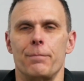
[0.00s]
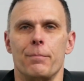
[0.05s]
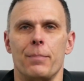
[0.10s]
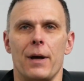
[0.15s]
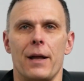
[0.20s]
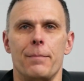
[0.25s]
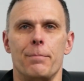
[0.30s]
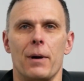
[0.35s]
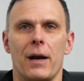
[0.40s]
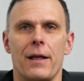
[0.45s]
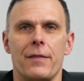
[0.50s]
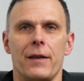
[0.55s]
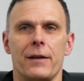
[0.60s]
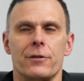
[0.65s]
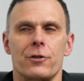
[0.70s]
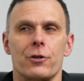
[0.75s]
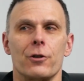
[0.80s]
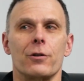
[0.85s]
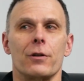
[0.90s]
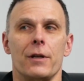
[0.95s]
I
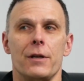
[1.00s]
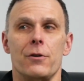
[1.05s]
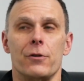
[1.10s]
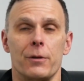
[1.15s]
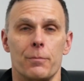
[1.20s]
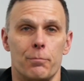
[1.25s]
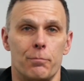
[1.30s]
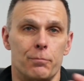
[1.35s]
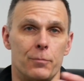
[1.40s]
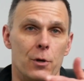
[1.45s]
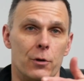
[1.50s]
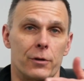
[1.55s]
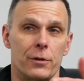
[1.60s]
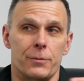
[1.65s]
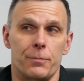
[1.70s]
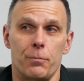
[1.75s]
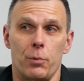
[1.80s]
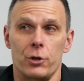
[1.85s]
think certainly you can